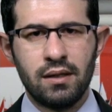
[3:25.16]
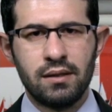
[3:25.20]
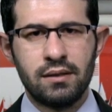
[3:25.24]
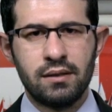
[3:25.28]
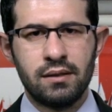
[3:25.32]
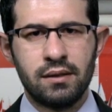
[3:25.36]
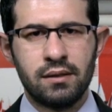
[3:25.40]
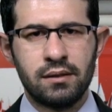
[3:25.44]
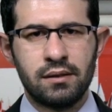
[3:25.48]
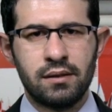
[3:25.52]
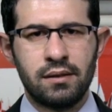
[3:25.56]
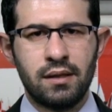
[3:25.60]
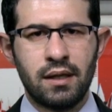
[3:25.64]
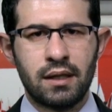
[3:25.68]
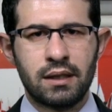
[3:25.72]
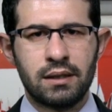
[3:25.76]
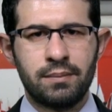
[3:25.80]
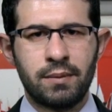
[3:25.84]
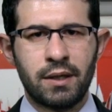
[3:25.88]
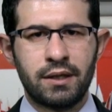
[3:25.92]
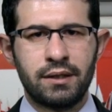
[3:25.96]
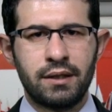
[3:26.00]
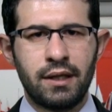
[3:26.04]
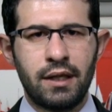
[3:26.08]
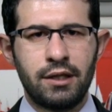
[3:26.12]
Since the
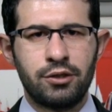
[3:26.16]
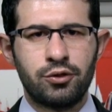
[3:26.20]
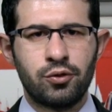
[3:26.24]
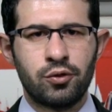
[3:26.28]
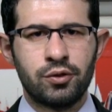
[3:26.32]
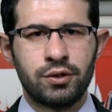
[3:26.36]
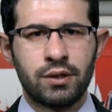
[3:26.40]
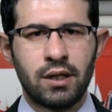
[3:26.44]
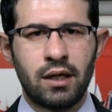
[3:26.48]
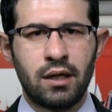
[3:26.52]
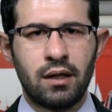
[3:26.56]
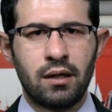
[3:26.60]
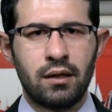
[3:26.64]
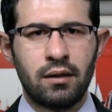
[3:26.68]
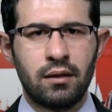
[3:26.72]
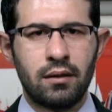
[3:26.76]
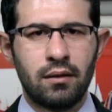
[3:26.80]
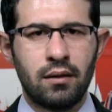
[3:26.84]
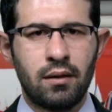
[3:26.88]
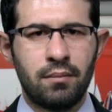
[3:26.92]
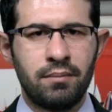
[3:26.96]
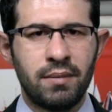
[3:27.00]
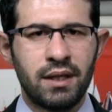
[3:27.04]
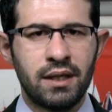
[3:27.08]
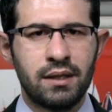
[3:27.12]
expectations
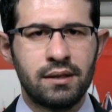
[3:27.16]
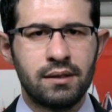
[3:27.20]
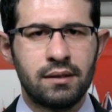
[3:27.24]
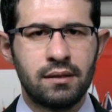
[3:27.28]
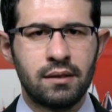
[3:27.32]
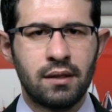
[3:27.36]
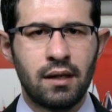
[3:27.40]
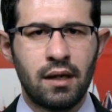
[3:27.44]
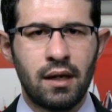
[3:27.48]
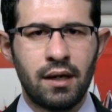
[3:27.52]
are mixed,